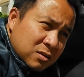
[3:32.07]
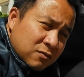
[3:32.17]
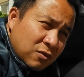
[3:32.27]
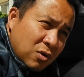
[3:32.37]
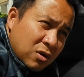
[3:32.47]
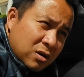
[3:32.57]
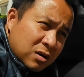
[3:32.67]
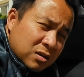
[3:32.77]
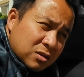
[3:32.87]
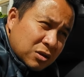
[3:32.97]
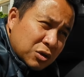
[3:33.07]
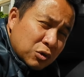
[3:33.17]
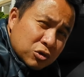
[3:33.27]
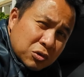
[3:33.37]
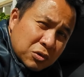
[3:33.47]
for the
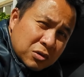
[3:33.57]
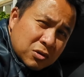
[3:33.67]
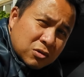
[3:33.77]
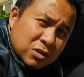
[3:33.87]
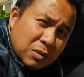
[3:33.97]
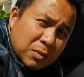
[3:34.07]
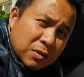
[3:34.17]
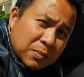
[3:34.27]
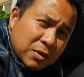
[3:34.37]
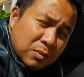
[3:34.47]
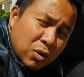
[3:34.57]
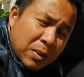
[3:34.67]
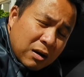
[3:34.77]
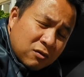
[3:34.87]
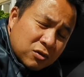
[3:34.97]
new scooter or some of the more
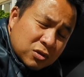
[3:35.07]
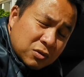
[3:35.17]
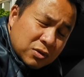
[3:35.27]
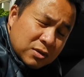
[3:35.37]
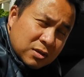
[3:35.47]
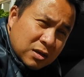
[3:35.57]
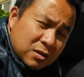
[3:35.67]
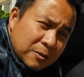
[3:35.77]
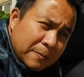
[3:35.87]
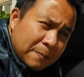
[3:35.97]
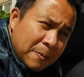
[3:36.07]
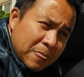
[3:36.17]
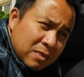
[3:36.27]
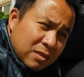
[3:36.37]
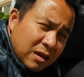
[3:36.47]
powerful scooter,
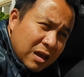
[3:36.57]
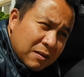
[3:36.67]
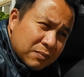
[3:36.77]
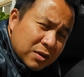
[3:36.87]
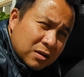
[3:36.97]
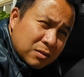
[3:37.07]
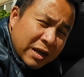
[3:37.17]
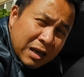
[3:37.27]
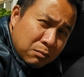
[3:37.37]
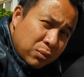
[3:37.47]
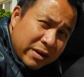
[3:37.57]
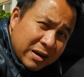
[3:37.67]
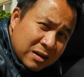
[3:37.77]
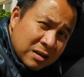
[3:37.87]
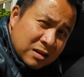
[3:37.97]
they have the
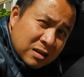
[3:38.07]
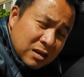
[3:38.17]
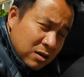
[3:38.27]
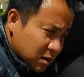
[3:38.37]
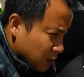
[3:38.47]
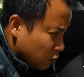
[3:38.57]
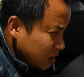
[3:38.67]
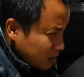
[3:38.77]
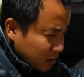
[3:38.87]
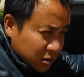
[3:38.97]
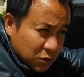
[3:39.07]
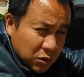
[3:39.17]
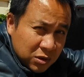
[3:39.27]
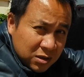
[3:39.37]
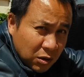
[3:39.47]
handbrake, which this
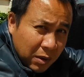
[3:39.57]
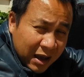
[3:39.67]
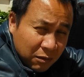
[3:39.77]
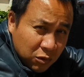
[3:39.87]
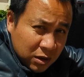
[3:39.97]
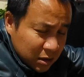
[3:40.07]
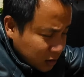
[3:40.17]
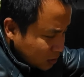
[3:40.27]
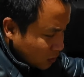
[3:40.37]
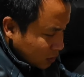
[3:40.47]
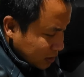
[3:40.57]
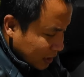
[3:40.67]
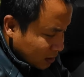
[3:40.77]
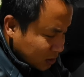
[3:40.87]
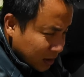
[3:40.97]
scooter don't have one. So the
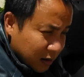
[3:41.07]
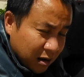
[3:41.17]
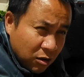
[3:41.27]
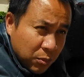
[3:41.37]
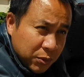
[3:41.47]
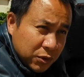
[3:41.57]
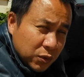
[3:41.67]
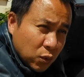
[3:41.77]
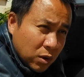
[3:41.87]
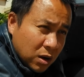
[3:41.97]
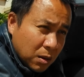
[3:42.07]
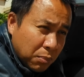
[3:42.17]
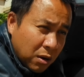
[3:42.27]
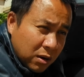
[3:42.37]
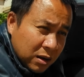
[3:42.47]
center stand help you
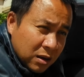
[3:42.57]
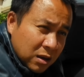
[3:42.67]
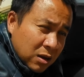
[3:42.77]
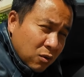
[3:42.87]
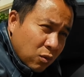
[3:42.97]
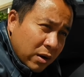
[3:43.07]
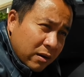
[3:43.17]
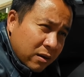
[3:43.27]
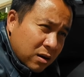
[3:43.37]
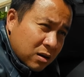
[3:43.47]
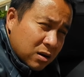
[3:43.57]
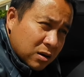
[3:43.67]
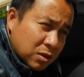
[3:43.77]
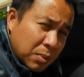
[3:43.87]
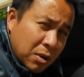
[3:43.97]
park where
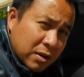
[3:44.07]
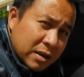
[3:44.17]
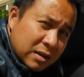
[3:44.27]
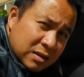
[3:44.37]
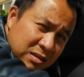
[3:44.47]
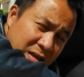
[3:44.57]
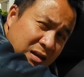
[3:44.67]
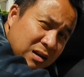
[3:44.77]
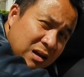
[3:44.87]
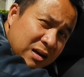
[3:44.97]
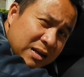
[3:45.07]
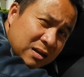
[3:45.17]
the parking is inclined.